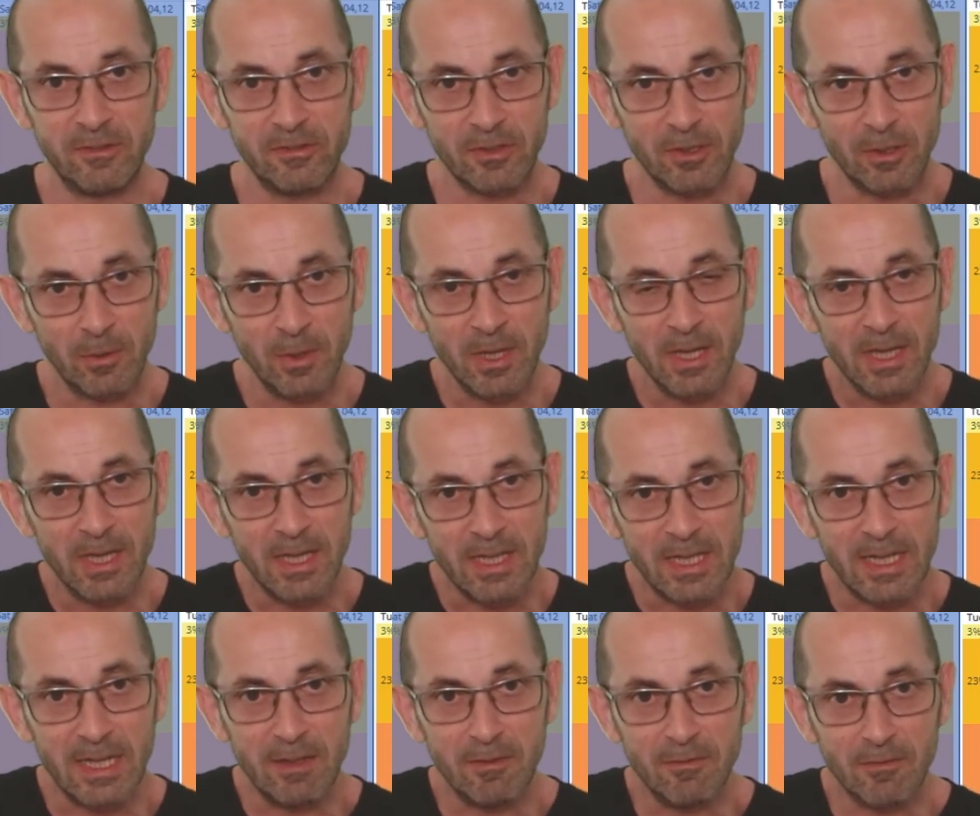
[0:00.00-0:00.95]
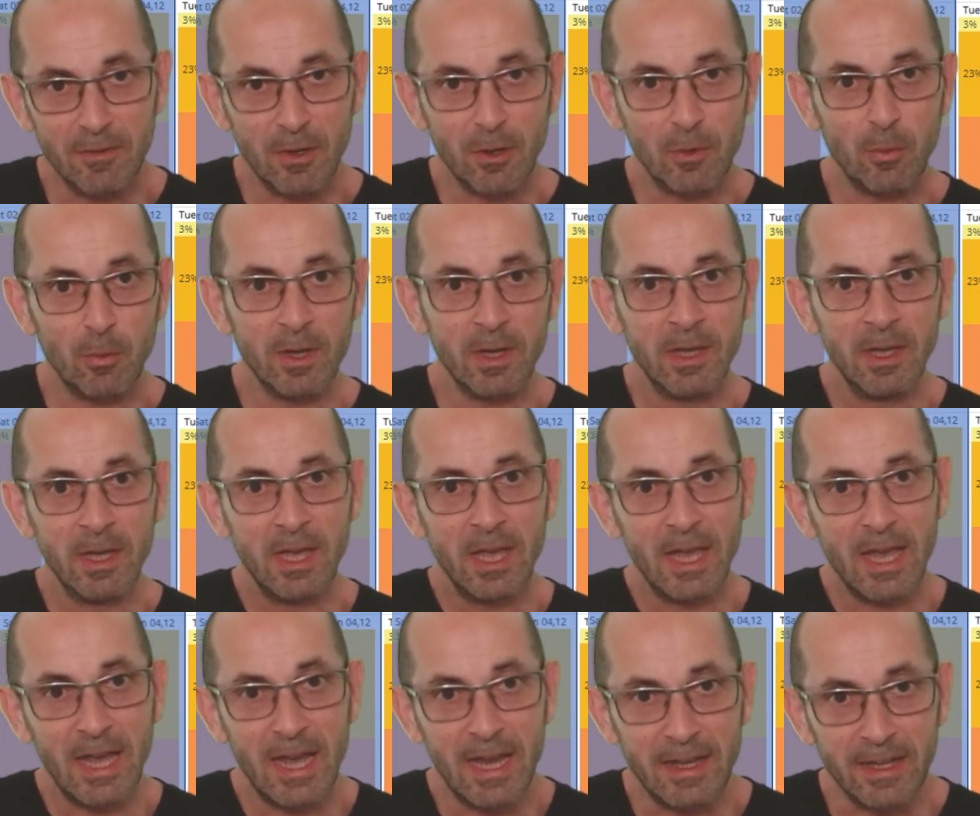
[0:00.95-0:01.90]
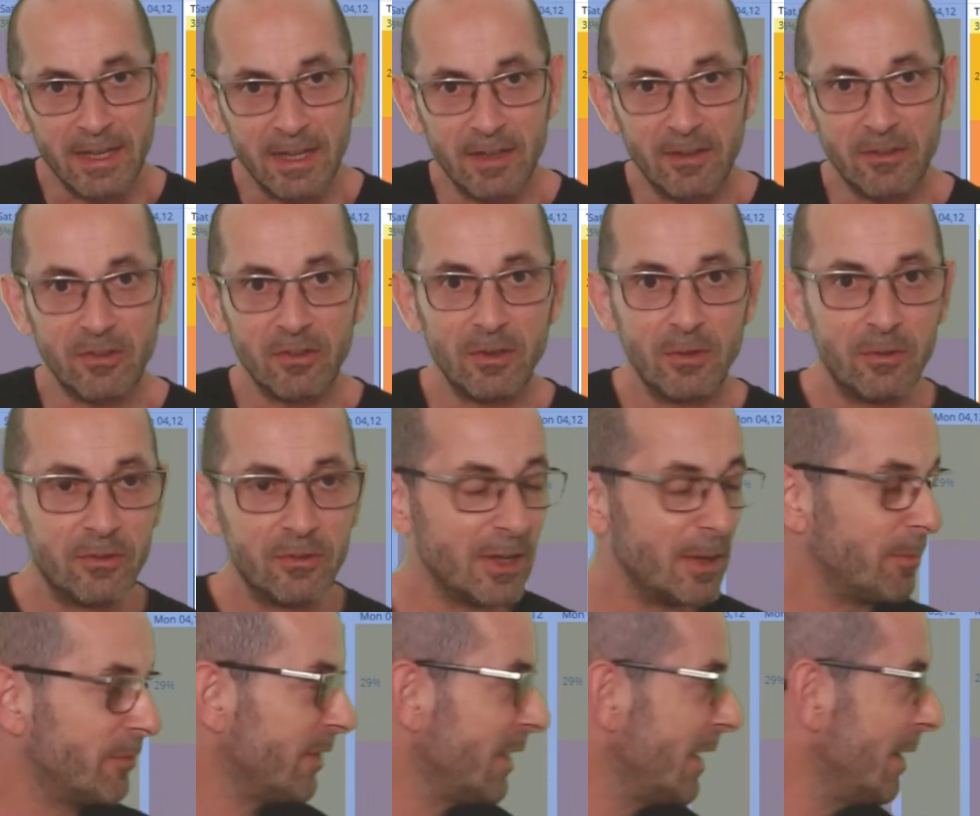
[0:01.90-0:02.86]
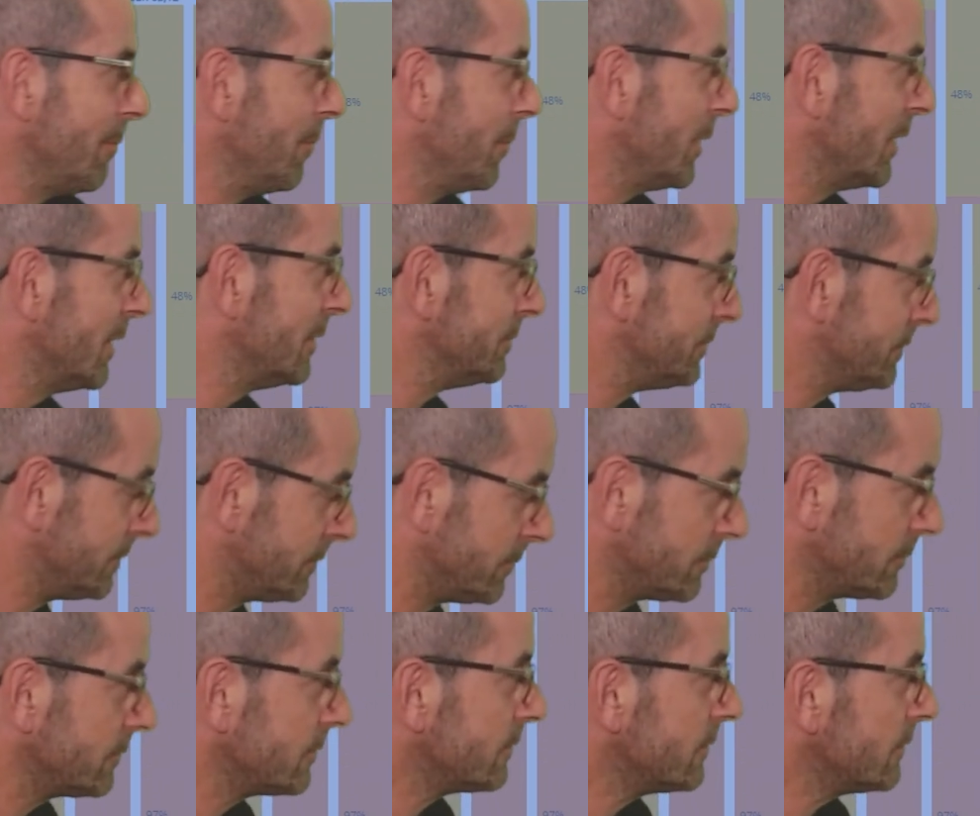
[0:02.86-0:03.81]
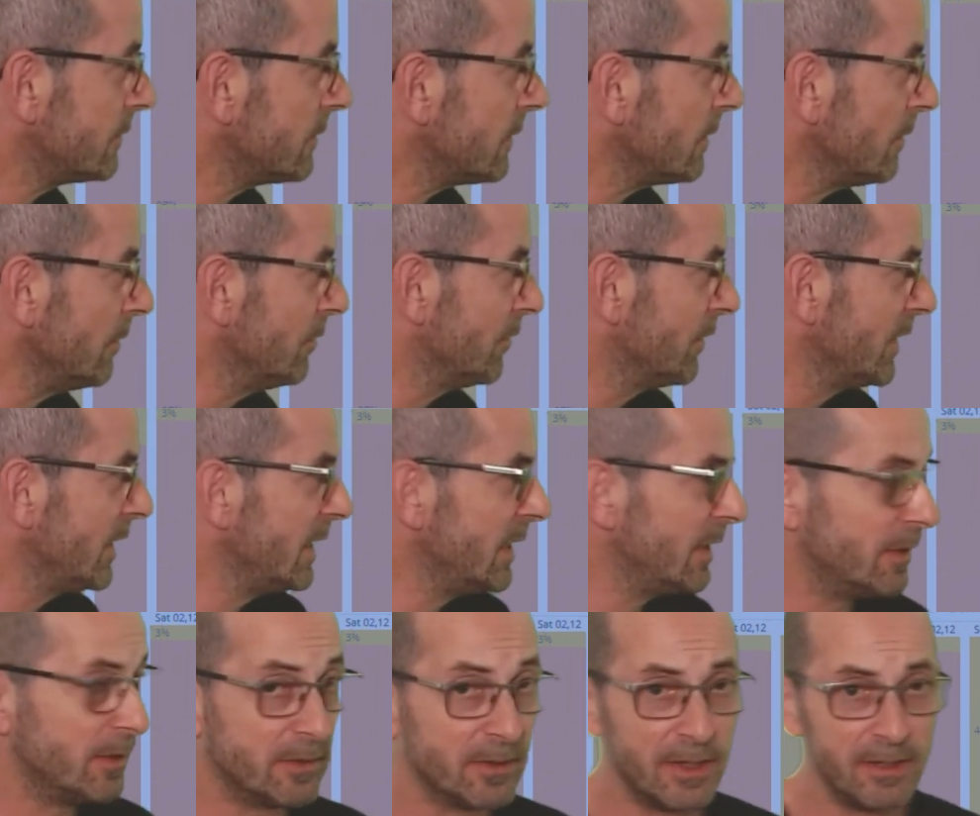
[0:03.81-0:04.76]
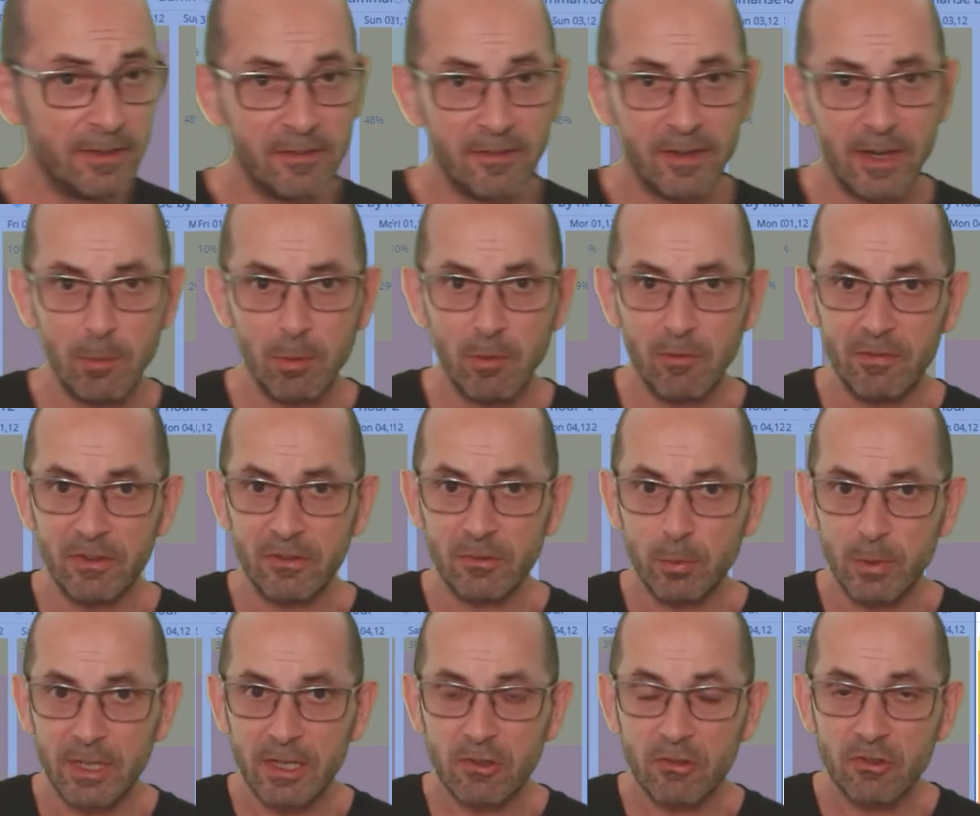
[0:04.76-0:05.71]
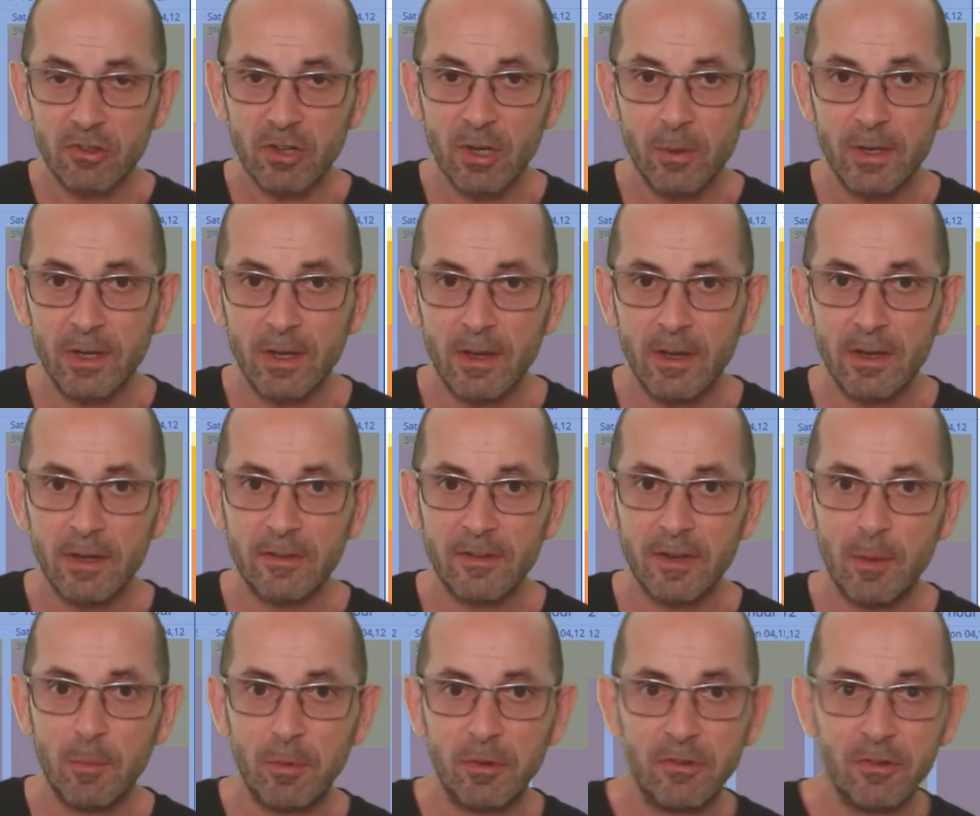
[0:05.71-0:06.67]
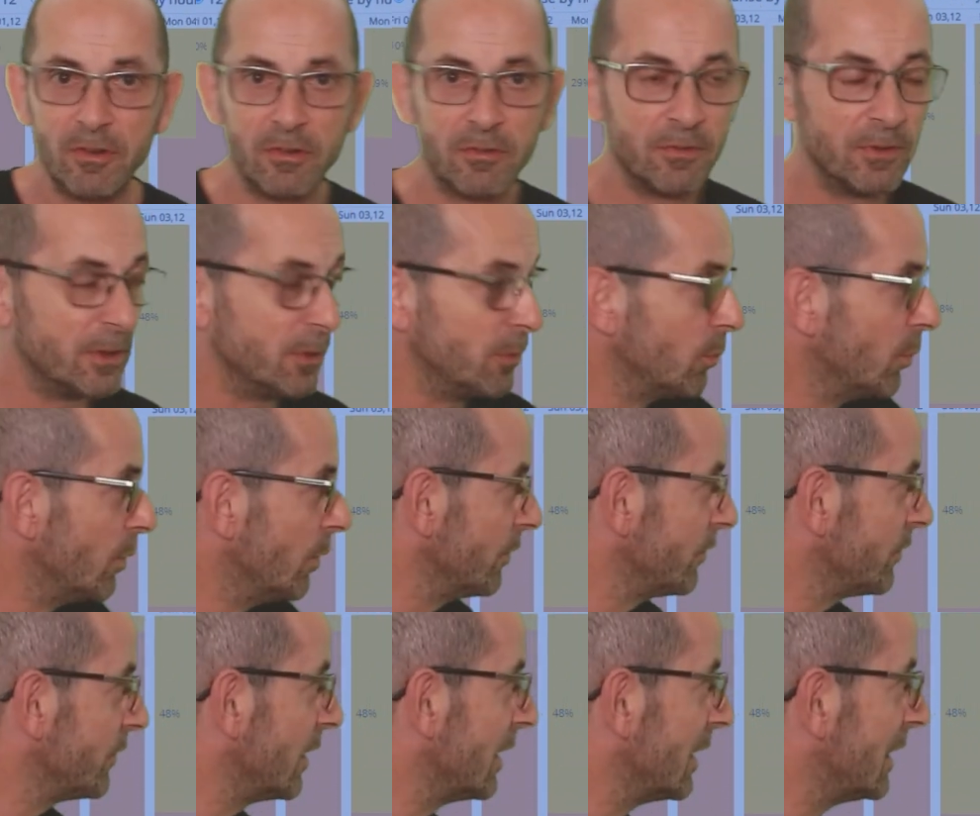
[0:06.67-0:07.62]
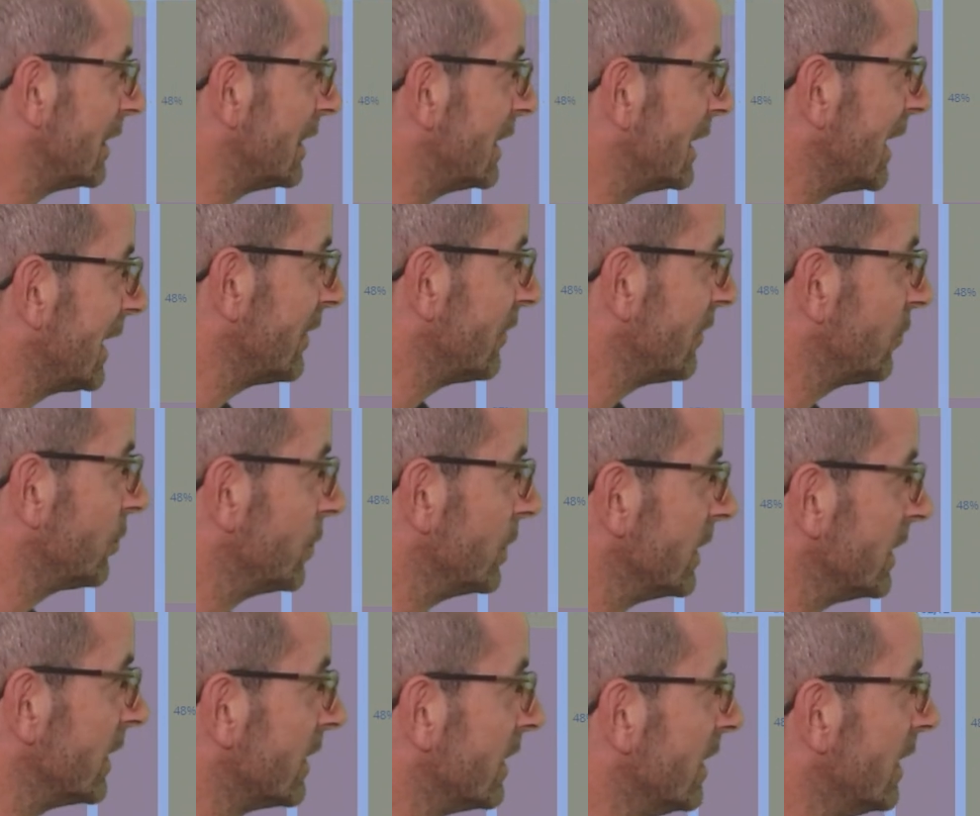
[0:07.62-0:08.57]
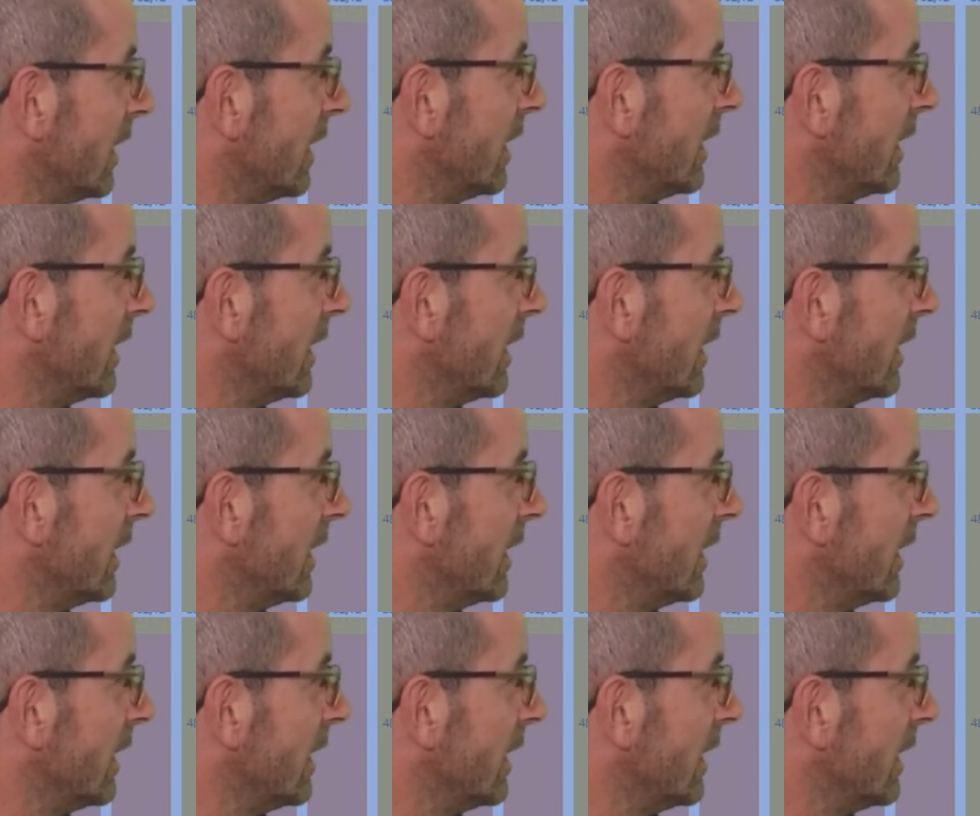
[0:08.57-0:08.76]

So even though we're heading into September, the data table this week is showing higher temperatures than it was last week.